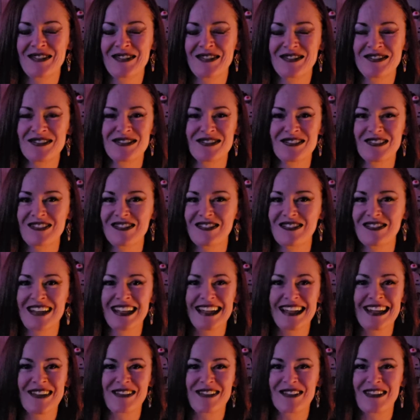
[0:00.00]

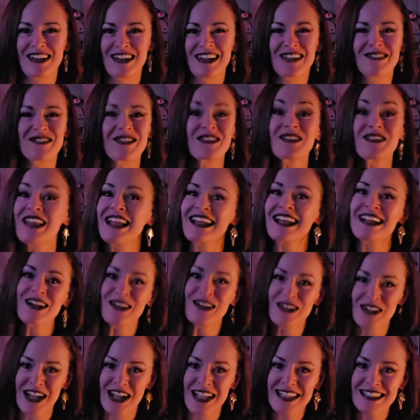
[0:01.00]
Whatever. If you like
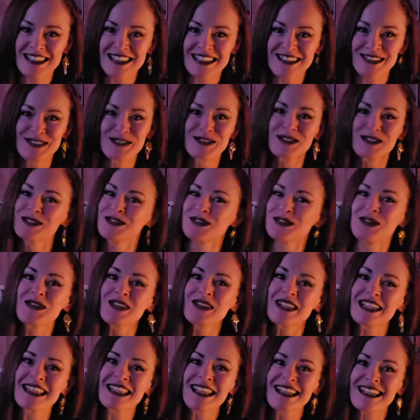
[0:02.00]
our content, you should
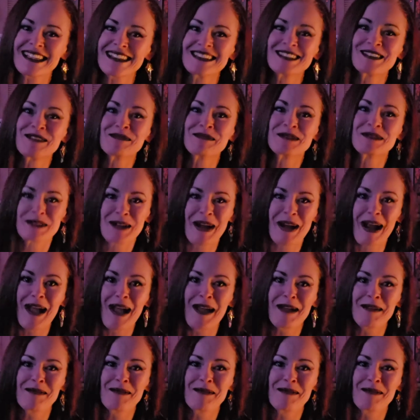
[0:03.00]
totally like and subscribe.